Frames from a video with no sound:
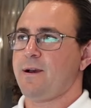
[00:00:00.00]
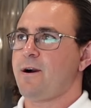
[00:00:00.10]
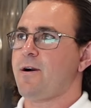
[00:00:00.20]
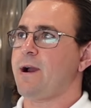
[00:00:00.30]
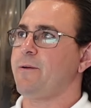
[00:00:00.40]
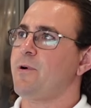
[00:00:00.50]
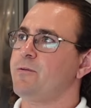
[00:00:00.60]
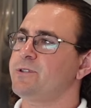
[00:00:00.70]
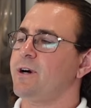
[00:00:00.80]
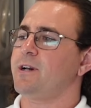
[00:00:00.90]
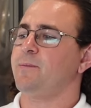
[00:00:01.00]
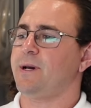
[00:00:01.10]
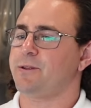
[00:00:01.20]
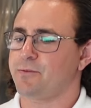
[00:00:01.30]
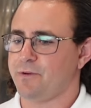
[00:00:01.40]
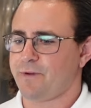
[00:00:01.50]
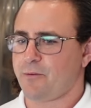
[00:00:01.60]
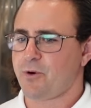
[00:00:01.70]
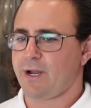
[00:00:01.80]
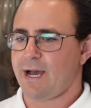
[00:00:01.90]
right, while we're talking about the roof, I
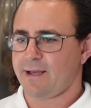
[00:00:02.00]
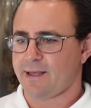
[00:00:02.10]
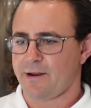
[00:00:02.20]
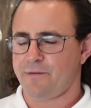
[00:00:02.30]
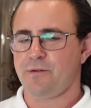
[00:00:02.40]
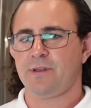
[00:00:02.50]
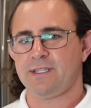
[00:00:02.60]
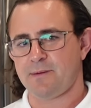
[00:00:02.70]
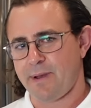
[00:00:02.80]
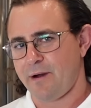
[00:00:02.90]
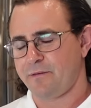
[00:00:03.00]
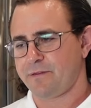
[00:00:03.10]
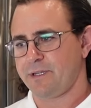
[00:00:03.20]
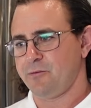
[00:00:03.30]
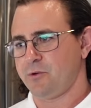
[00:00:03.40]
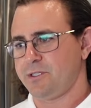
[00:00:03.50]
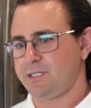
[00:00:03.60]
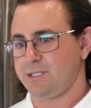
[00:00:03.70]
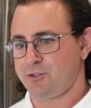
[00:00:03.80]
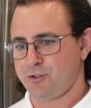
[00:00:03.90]
want to highlight a few things about Fleetwood's
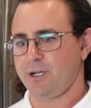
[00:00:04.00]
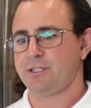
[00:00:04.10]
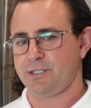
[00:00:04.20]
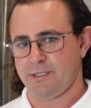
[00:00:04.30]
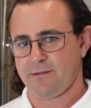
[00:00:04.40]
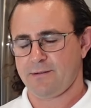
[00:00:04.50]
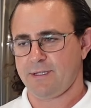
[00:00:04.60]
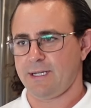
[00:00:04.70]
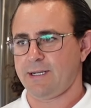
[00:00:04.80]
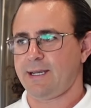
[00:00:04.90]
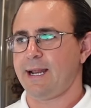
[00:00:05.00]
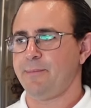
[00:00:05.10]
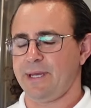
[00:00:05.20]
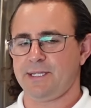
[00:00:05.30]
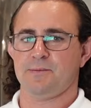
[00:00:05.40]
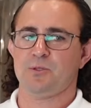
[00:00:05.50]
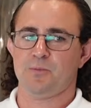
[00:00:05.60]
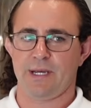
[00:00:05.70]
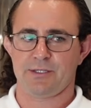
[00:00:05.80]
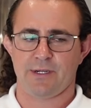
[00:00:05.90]
construction that kind of makes them
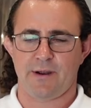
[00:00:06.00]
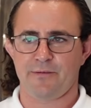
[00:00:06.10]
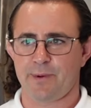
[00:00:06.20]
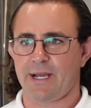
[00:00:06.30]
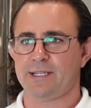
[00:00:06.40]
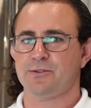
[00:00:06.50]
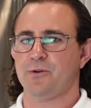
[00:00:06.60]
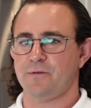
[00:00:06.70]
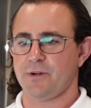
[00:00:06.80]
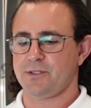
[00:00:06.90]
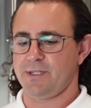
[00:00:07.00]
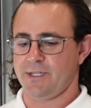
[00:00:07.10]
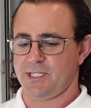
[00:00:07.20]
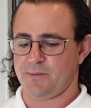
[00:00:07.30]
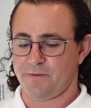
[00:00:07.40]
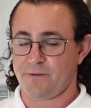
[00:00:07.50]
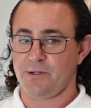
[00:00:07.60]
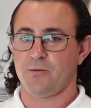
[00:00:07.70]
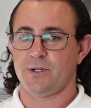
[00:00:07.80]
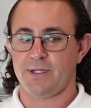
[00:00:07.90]
special. Now, everybody has their own version of this, but
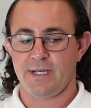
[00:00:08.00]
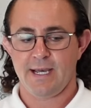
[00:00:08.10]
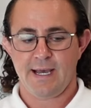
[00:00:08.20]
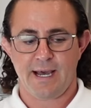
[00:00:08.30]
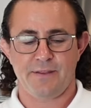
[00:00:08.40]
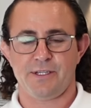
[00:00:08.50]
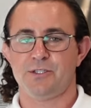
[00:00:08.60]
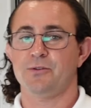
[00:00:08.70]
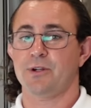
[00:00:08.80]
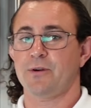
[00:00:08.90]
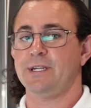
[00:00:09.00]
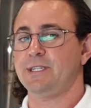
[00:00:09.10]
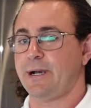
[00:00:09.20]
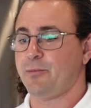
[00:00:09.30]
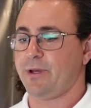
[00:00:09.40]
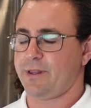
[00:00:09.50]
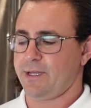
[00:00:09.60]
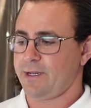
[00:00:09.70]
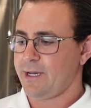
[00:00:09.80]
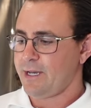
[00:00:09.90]
Fleetwood, I think, is doing a great job with it.
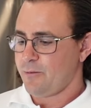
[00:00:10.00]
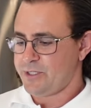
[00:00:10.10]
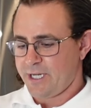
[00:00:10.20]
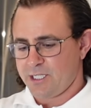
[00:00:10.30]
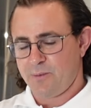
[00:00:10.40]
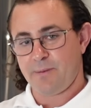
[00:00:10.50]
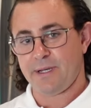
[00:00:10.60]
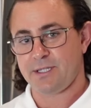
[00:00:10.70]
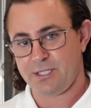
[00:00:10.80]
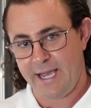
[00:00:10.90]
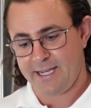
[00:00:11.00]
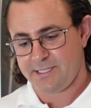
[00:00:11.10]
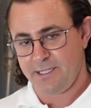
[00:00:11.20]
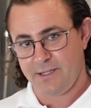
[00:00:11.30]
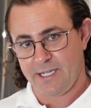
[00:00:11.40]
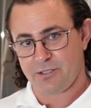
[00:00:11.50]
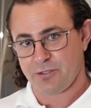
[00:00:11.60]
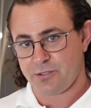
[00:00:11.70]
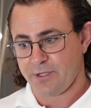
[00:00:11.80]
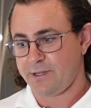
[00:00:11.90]
We talked a bit about the chassis and the
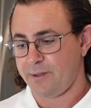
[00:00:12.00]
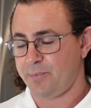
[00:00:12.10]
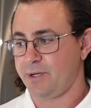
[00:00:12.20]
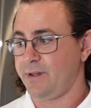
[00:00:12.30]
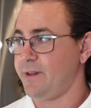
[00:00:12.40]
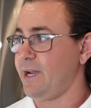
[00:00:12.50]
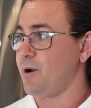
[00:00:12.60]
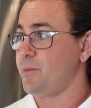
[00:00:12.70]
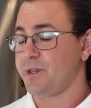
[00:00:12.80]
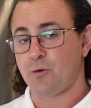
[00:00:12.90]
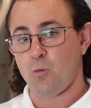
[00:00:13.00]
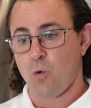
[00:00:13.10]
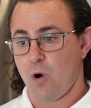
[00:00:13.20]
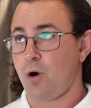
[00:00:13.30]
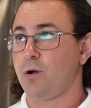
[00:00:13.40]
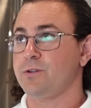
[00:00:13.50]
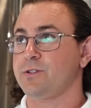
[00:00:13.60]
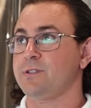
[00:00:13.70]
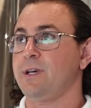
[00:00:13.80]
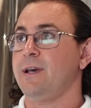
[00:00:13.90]
extra strength they put in there, but the
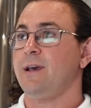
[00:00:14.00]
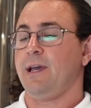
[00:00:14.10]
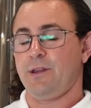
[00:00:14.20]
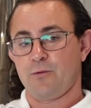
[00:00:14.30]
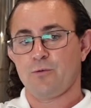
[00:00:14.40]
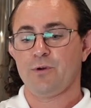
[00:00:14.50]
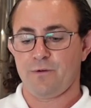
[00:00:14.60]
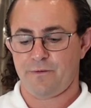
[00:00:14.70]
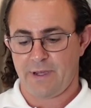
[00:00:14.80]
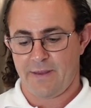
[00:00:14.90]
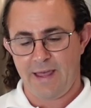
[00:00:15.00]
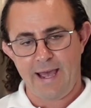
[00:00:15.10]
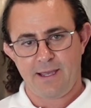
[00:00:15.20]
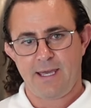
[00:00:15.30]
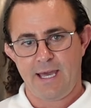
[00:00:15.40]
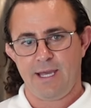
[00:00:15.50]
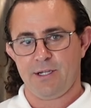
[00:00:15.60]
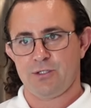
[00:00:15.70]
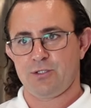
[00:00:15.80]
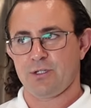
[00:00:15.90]
walls and the roof and that
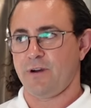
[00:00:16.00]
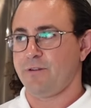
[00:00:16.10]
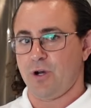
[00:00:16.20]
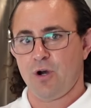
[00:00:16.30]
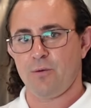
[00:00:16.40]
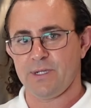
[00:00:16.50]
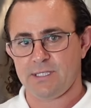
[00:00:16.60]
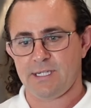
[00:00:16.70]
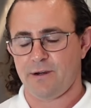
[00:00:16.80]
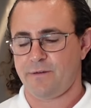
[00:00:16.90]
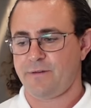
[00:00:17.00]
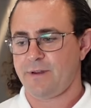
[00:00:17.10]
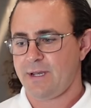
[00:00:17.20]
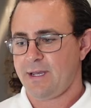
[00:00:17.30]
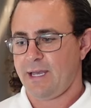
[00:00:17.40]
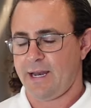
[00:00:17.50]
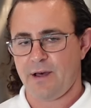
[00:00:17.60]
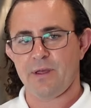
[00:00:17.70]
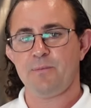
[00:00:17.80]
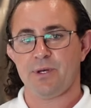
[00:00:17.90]
cage of the home itself and
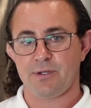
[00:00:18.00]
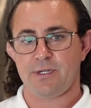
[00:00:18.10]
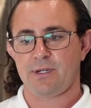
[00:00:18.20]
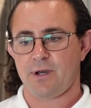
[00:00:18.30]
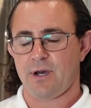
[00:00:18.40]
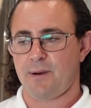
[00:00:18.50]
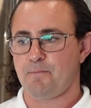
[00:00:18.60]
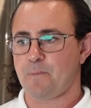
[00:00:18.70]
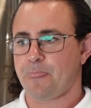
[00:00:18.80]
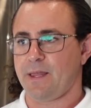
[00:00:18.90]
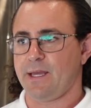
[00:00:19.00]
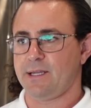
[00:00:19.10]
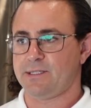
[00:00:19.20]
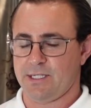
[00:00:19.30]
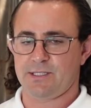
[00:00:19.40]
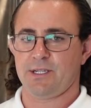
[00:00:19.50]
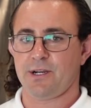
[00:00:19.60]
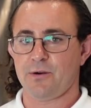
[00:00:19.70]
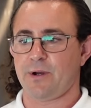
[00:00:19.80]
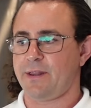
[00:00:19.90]
how they build it, it's done
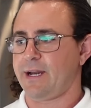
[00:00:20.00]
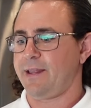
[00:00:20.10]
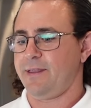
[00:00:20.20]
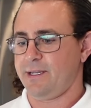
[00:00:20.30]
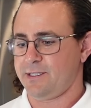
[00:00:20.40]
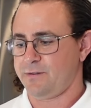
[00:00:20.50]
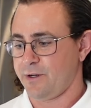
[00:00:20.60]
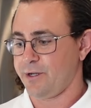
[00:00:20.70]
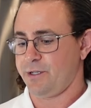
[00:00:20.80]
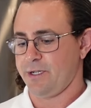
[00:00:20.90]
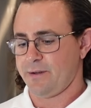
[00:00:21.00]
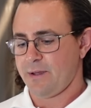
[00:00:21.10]
in a way that I think is very good.